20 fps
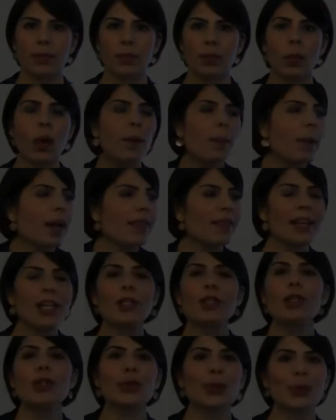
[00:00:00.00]
What might they
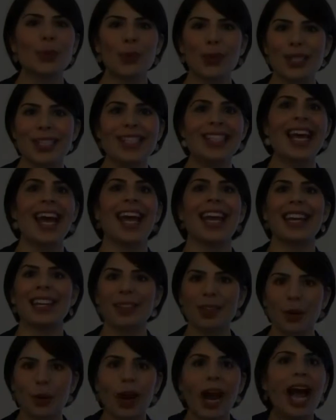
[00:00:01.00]
do or say,
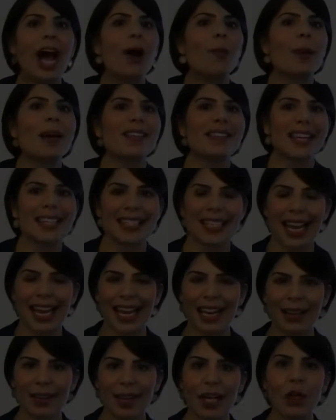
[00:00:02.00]
or how might they say
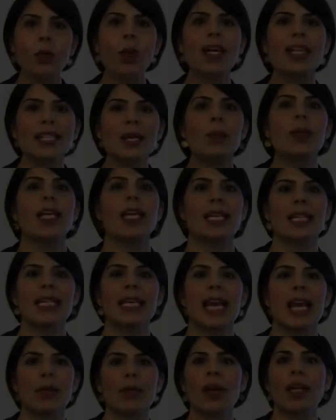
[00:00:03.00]
it in ways that would
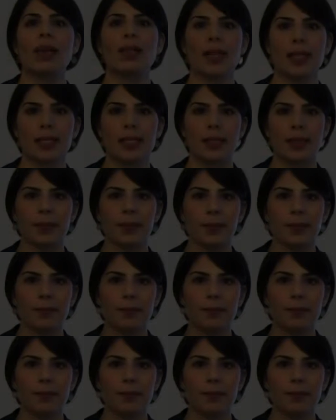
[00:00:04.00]
indicate relevance?